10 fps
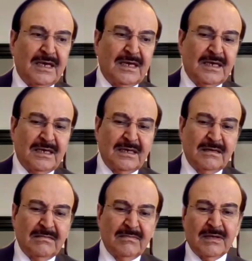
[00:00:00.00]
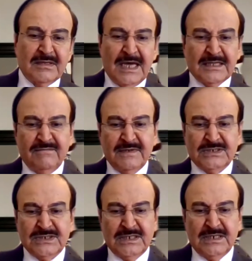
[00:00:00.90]
That
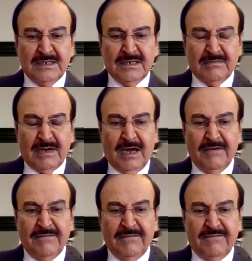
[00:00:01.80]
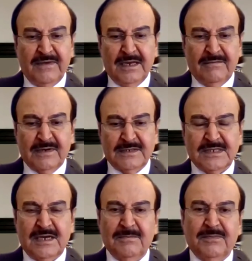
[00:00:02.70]
vision, I feel,
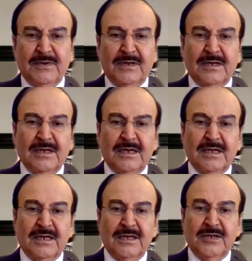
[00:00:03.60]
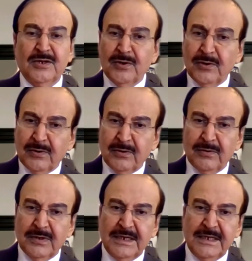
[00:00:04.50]
for example,
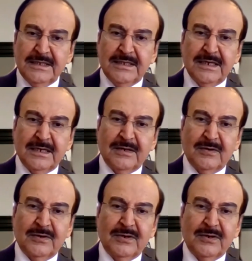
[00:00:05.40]
no leader or